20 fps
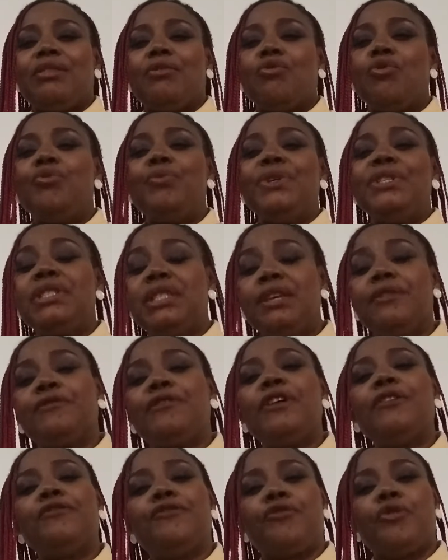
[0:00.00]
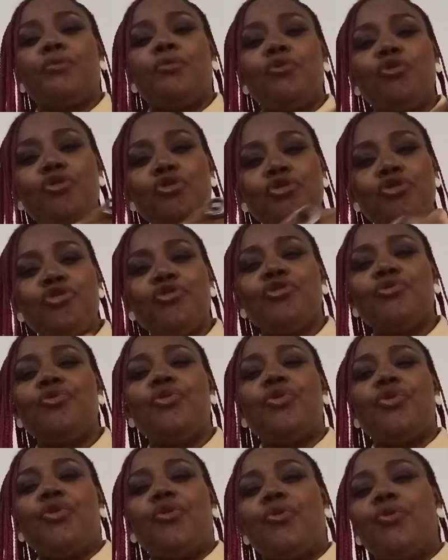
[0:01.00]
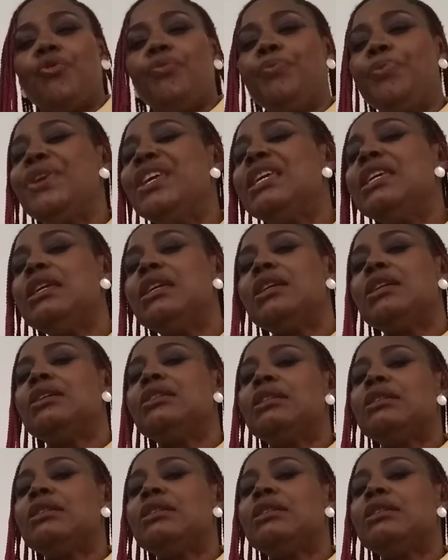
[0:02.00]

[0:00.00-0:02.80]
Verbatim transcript: will be different from who you will be